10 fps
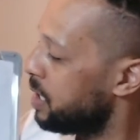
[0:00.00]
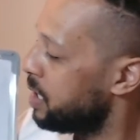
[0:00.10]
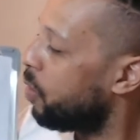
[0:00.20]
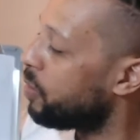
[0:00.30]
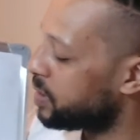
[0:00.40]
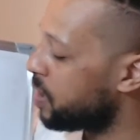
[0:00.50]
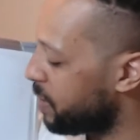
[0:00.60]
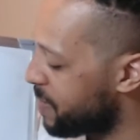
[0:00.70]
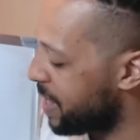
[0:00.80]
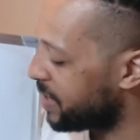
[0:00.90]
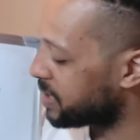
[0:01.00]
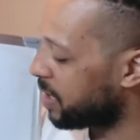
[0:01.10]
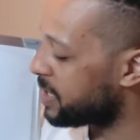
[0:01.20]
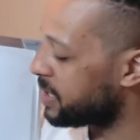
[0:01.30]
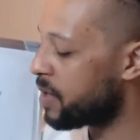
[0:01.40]
Also with math
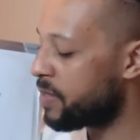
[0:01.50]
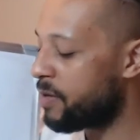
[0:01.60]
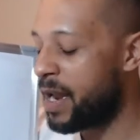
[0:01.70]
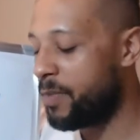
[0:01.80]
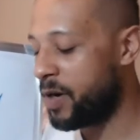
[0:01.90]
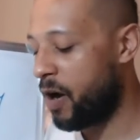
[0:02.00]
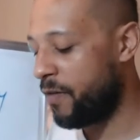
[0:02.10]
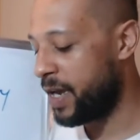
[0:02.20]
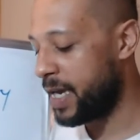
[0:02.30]
anxiety, another element of it